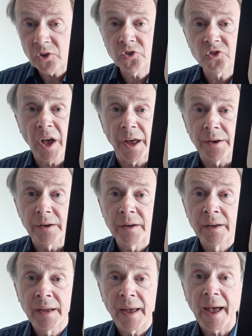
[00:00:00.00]
Sun
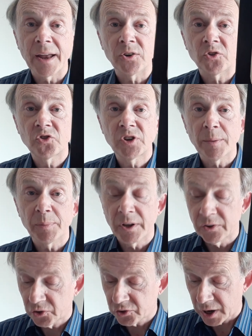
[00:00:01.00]
and Slip
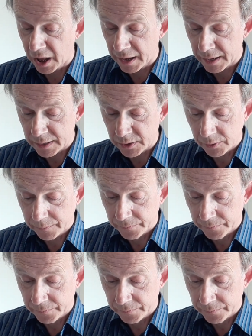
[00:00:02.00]
and Slide.